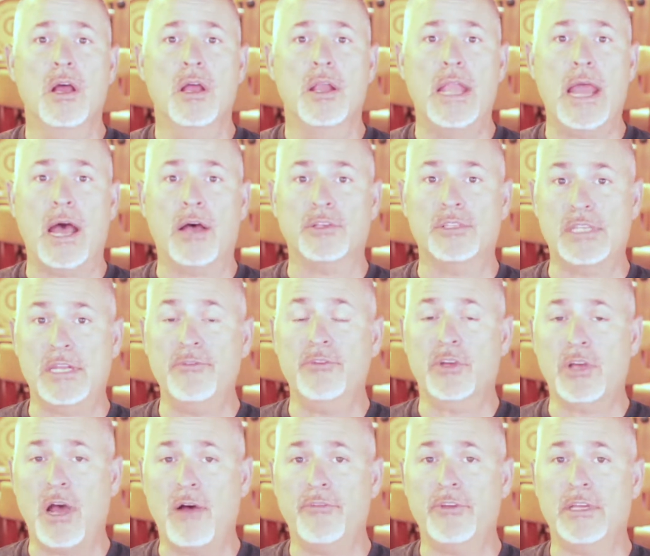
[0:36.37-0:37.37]
Now, Stephen
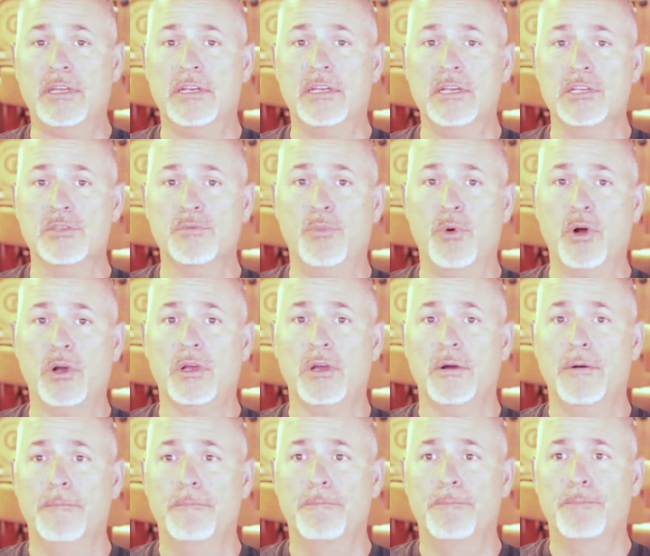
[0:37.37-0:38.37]
Covey in his book,
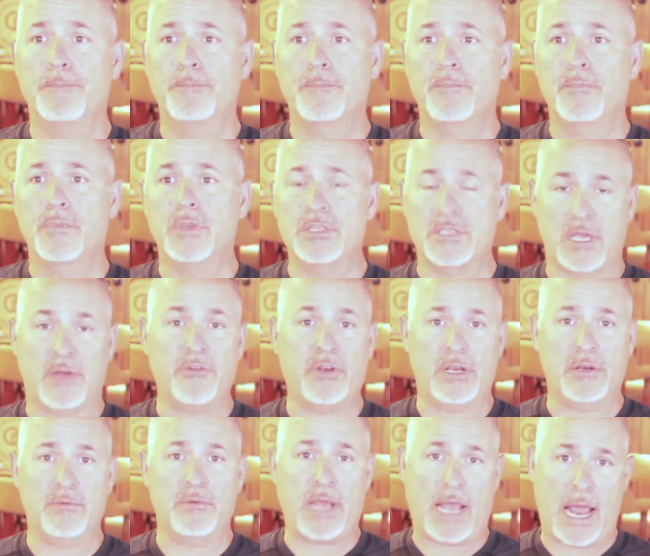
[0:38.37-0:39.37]
The
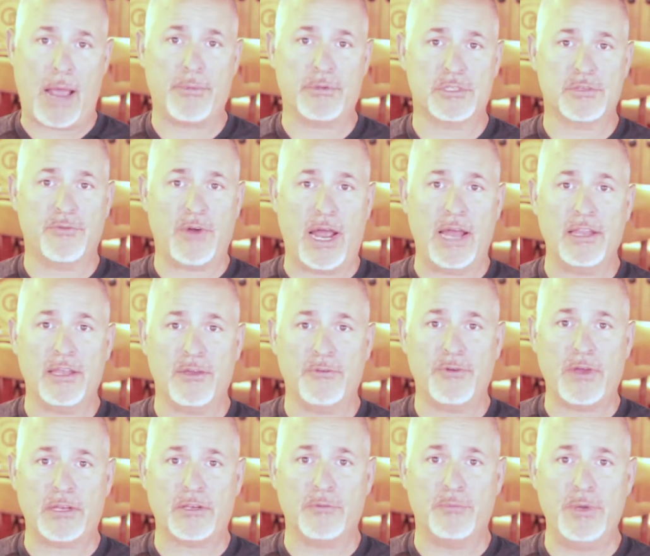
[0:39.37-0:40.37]
7 Habits of Highly
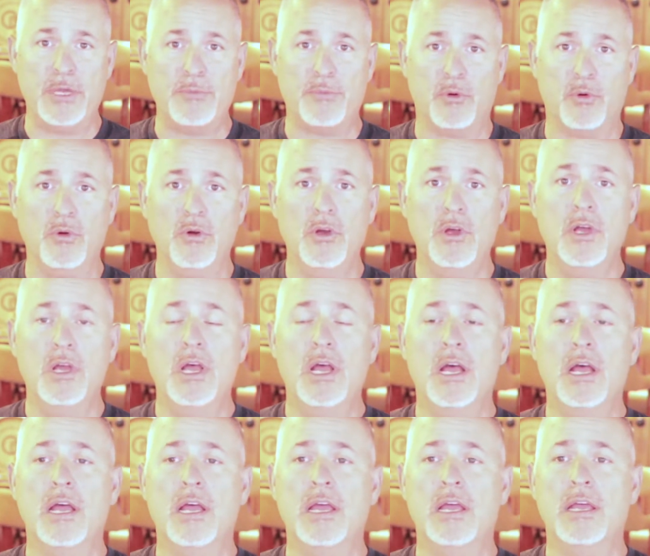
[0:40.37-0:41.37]
Effective People,
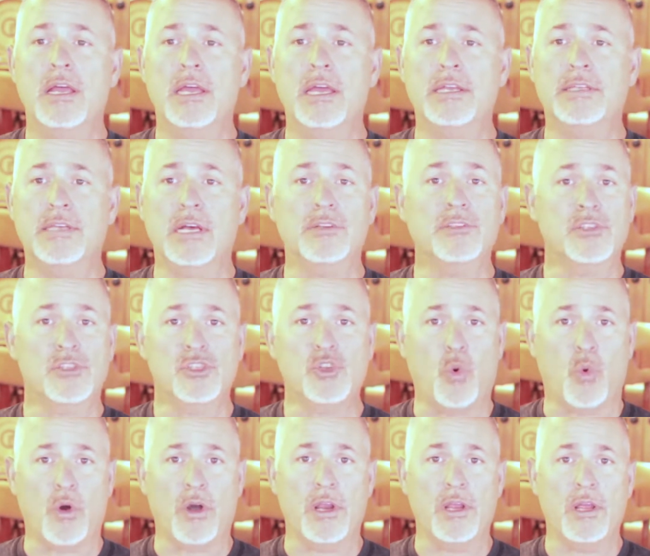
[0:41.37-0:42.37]
he tells a
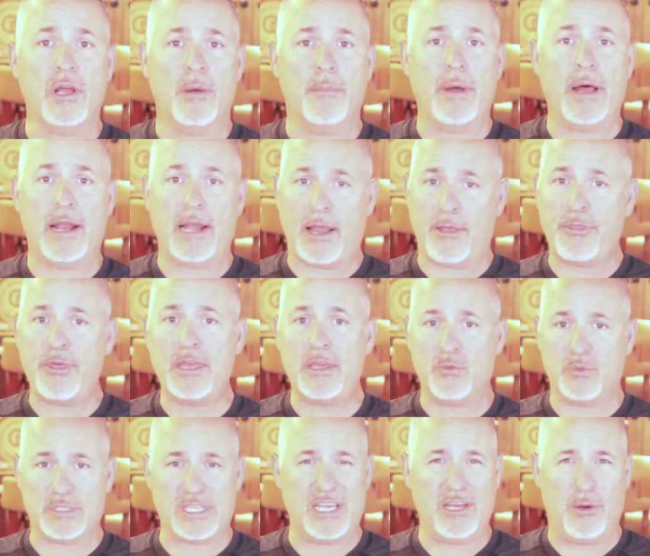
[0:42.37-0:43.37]
story about, and I think
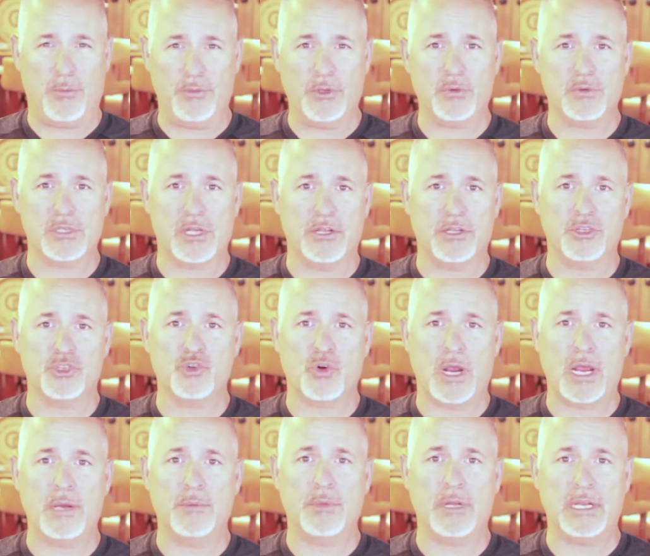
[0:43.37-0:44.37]
it was him that was on the
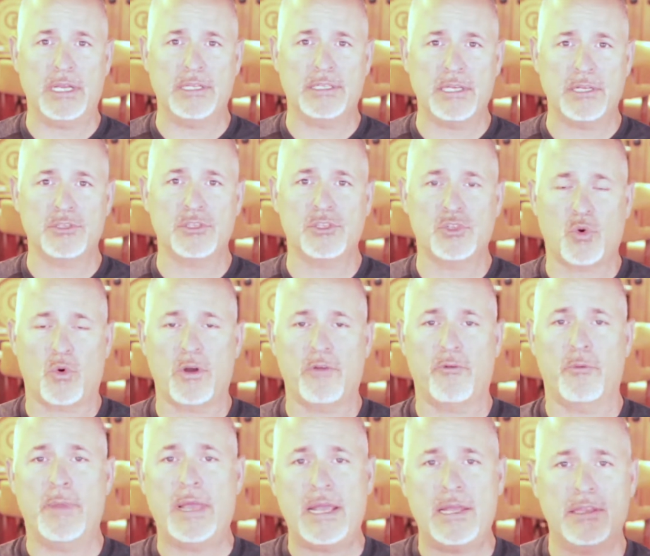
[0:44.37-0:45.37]
train, but he tells a story of
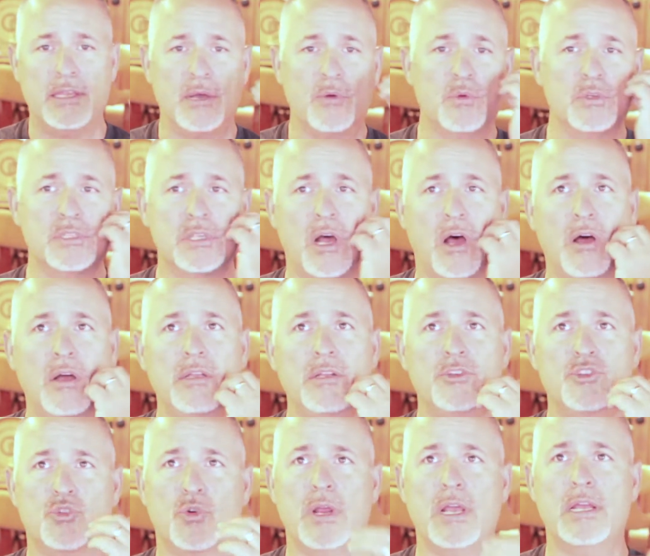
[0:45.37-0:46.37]
a man that was on a
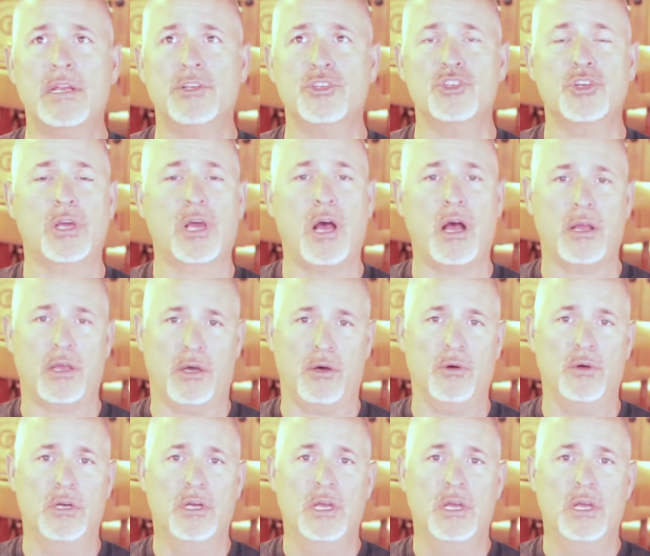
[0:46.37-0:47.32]
train in Chicago.